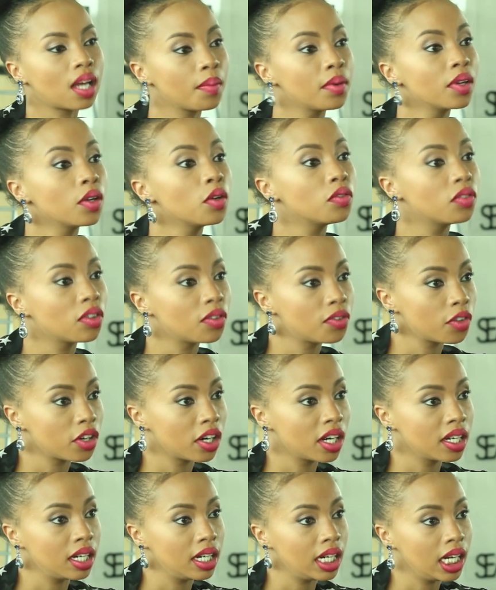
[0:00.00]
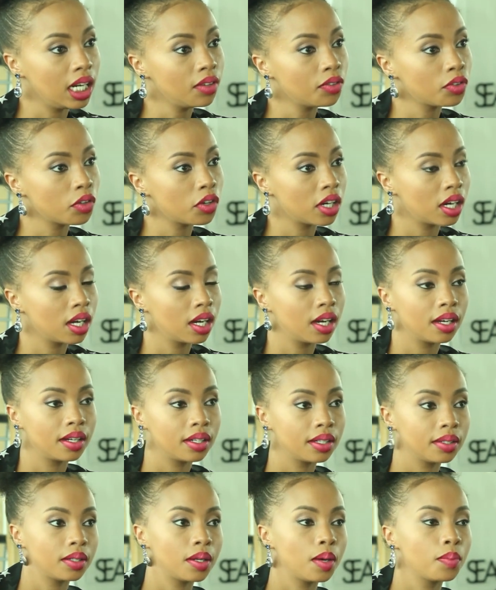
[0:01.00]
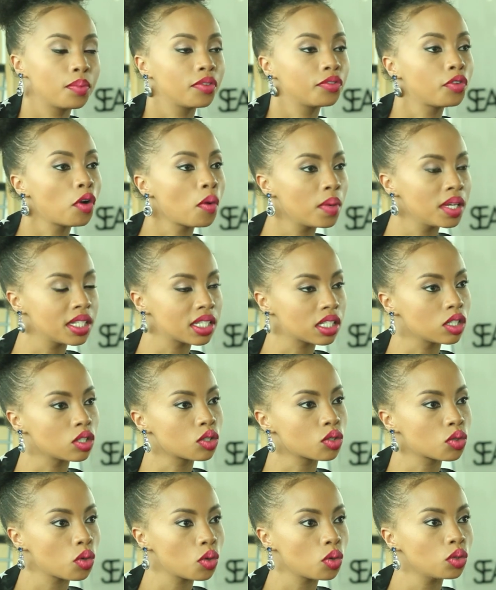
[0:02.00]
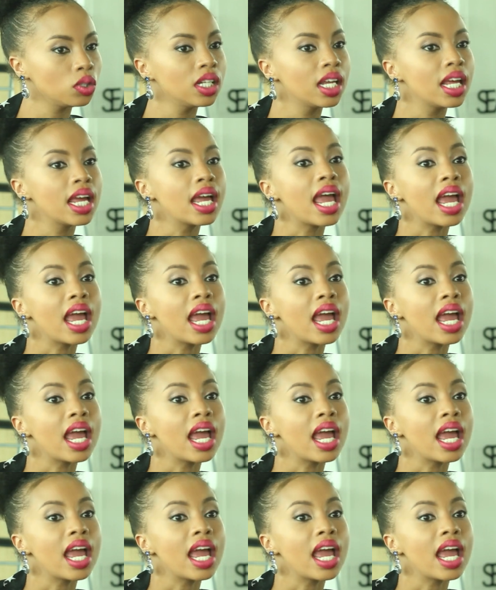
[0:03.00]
coming over for an for a, a performance in school.